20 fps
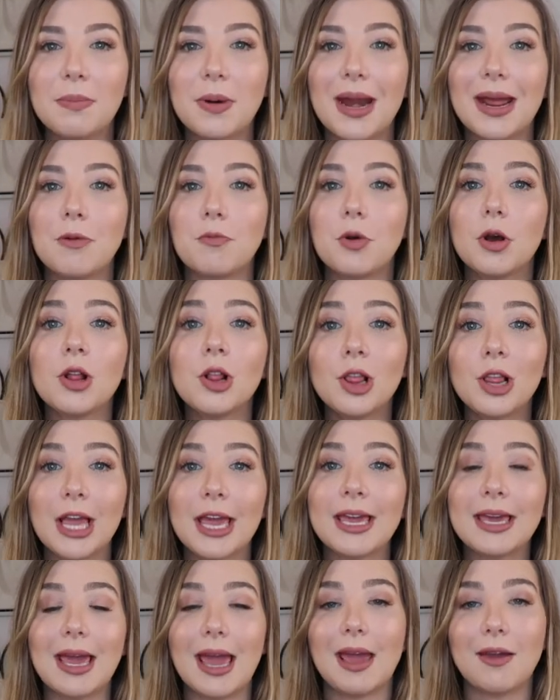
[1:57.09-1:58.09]
but I will
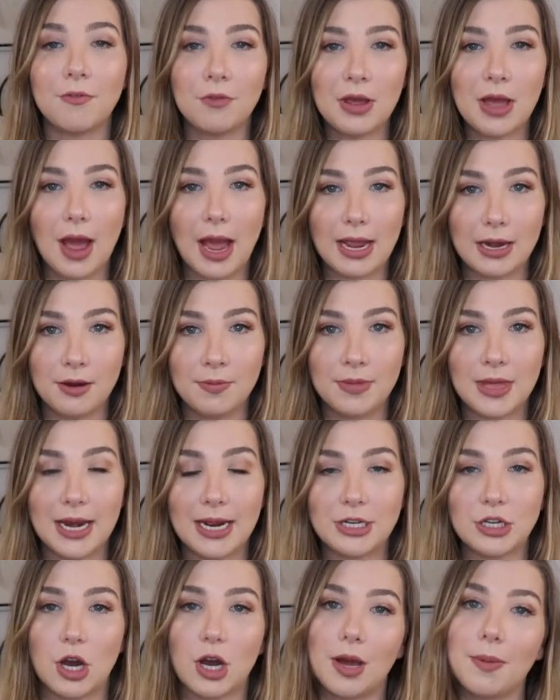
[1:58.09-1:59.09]
link every item that
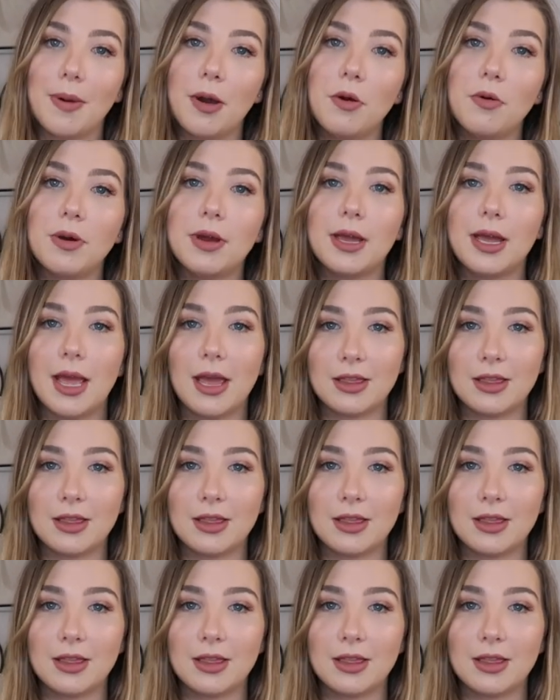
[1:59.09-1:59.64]
I talk about